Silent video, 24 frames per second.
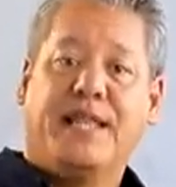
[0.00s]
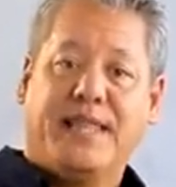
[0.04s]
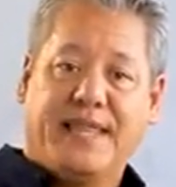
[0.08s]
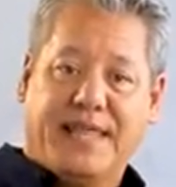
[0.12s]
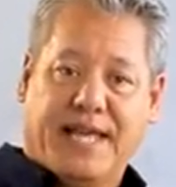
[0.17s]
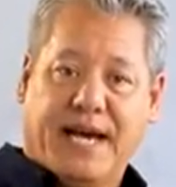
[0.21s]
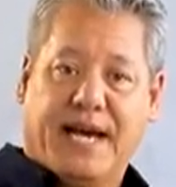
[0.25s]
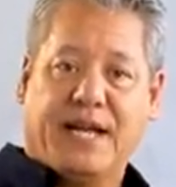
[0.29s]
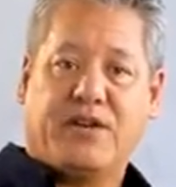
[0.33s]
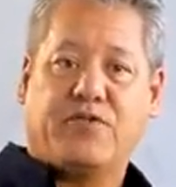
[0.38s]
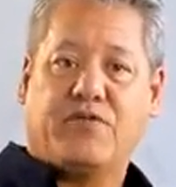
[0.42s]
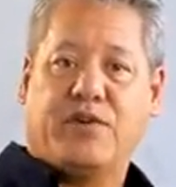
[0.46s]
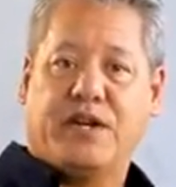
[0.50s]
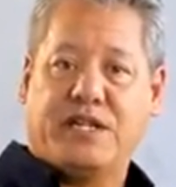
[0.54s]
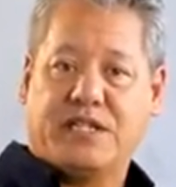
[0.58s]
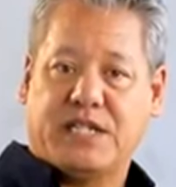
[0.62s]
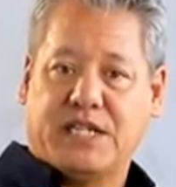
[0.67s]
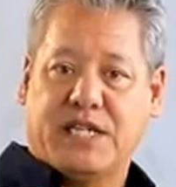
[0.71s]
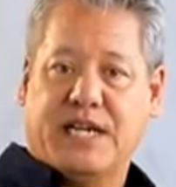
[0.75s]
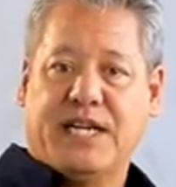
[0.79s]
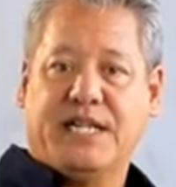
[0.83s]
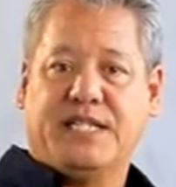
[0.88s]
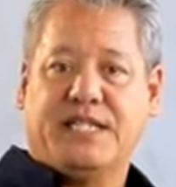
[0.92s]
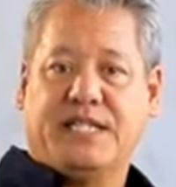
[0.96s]
That
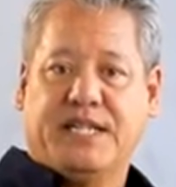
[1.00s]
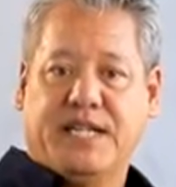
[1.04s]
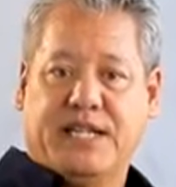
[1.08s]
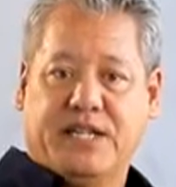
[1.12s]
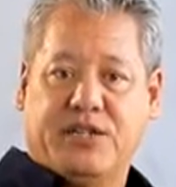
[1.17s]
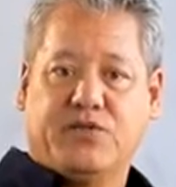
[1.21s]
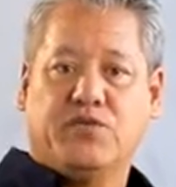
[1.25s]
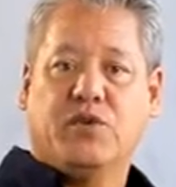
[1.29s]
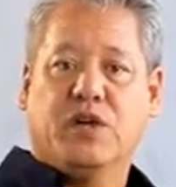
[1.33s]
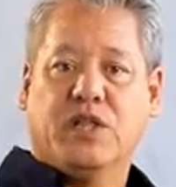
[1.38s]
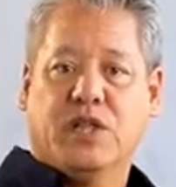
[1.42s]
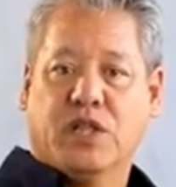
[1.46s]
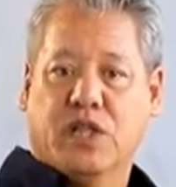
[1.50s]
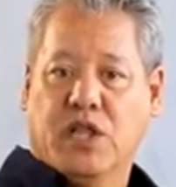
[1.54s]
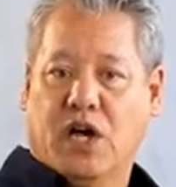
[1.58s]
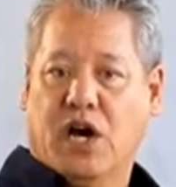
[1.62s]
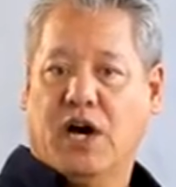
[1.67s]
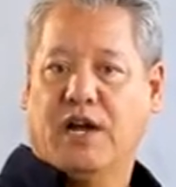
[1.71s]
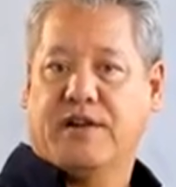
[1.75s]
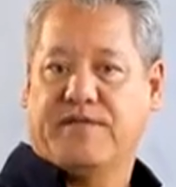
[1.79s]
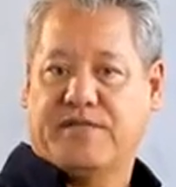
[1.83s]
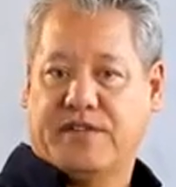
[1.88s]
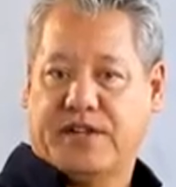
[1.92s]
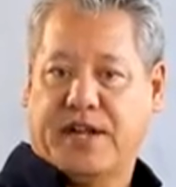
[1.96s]
translates into a
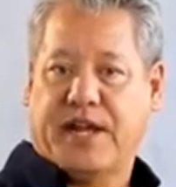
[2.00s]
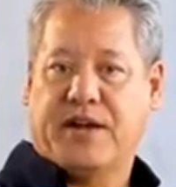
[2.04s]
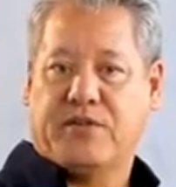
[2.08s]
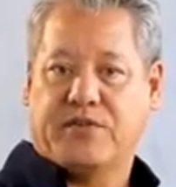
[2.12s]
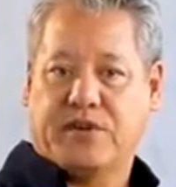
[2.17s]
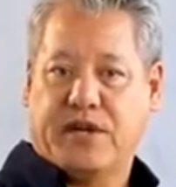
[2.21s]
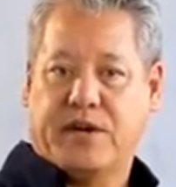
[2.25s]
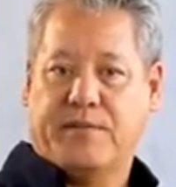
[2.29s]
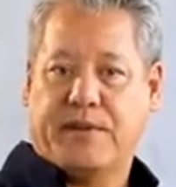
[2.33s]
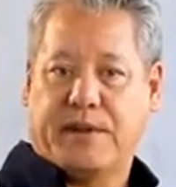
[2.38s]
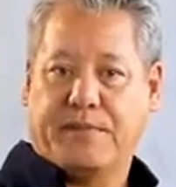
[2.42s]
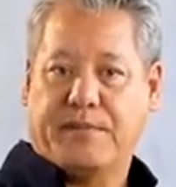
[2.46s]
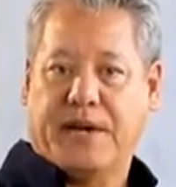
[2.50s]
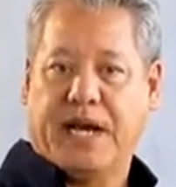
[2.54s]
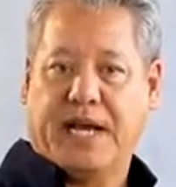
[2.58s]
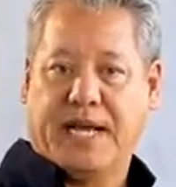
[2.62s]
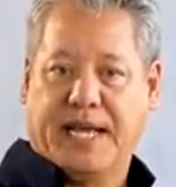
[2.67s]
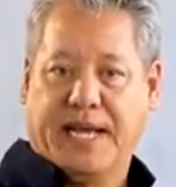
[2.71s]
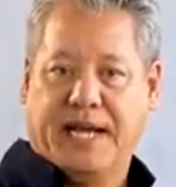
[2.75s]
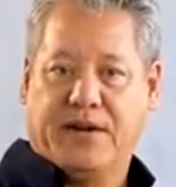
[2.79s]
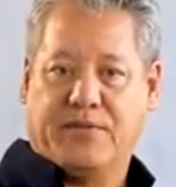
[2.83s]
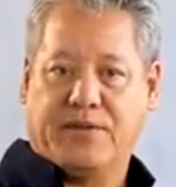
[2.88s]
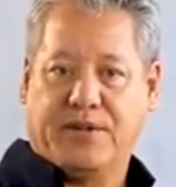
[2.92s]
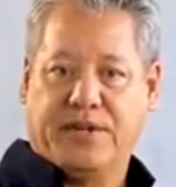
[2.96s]
lot of sound coming
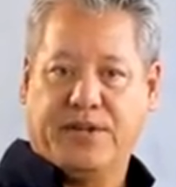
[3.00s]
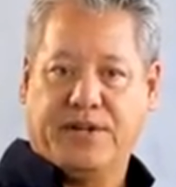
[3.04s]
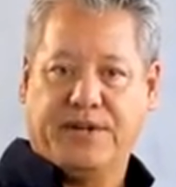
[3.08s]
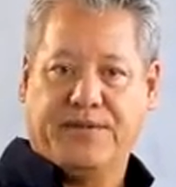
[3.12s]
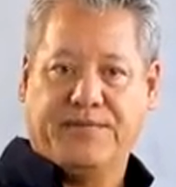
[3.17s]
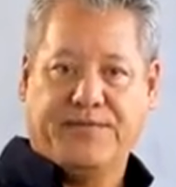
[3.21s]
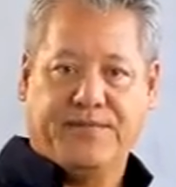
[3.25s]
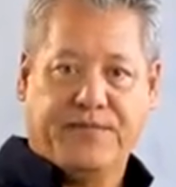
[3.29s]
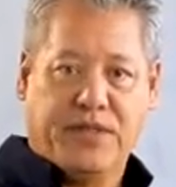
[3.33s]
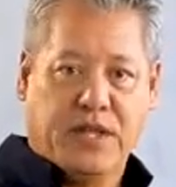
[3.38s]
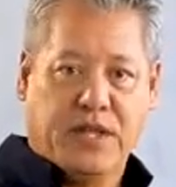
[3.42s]
back out to you.